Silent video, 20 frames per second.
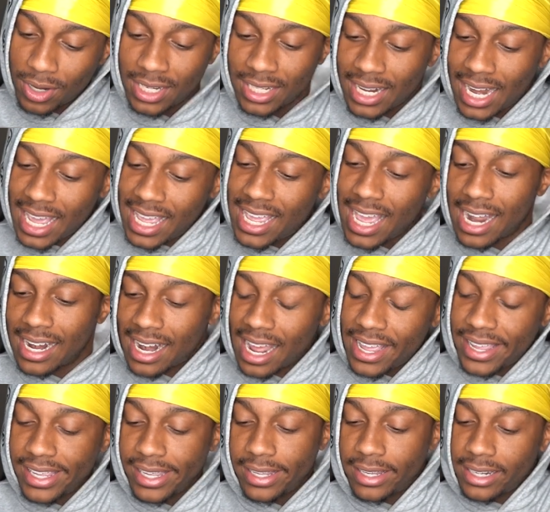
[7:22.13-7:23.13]
It look like he got
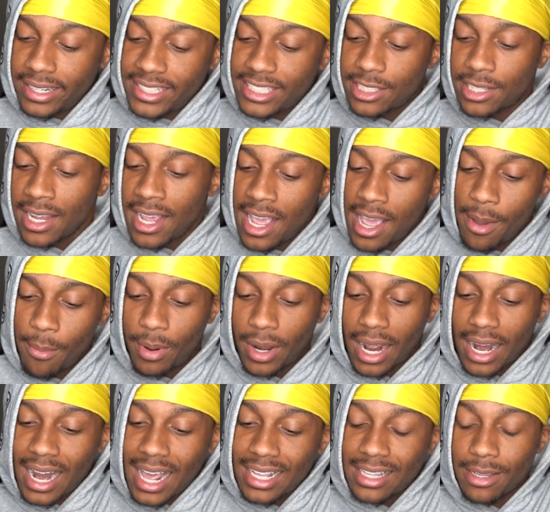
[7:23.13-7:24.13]
Nike cleats, but
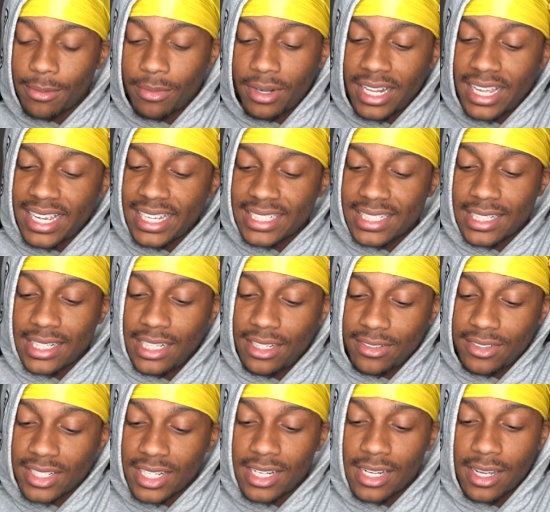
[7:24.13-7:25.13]
I like them leg
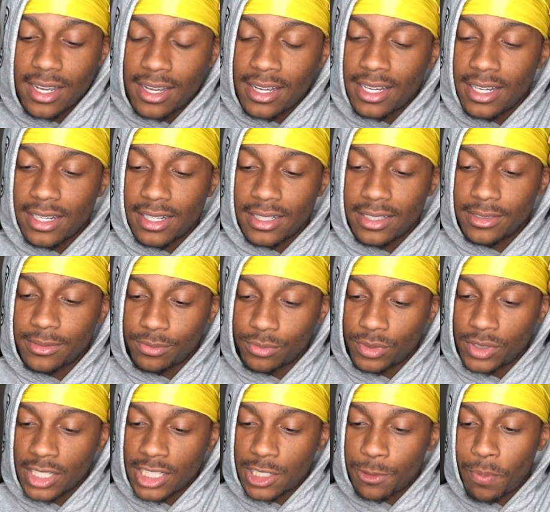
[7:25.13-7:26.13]
sleeves and
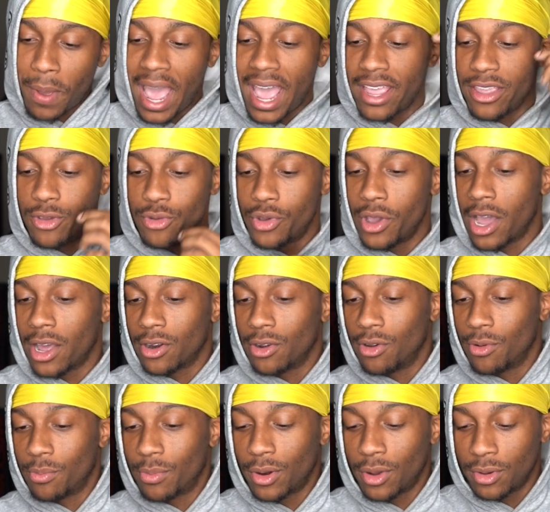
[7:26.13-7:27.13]
the spat you got
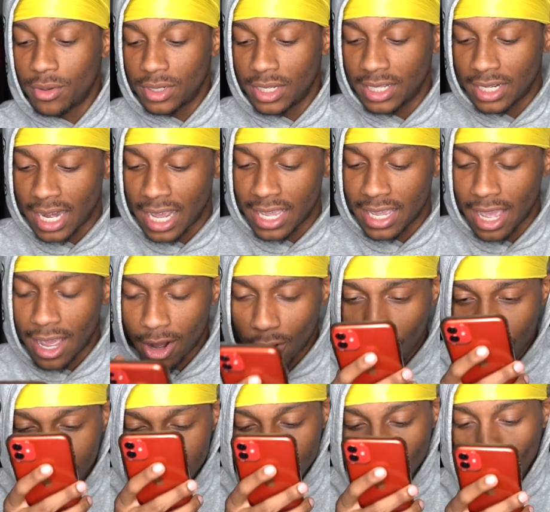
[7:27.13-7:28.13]
on, bro. It look like he got a
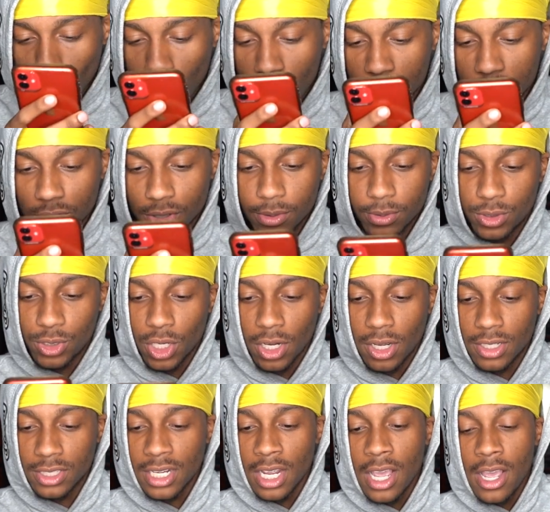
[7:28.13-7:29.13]
whole bunch of words on the
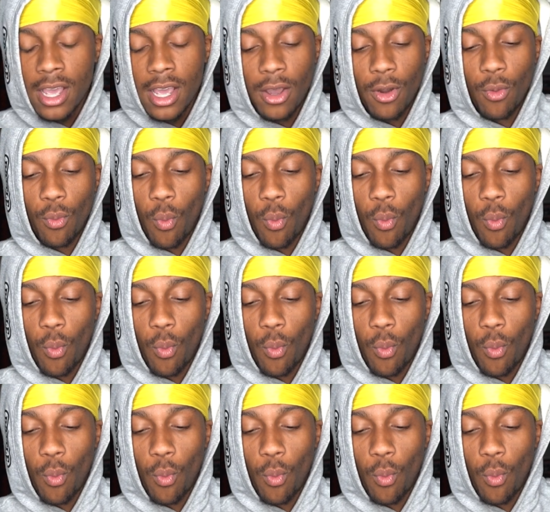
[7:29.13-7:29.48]
drums.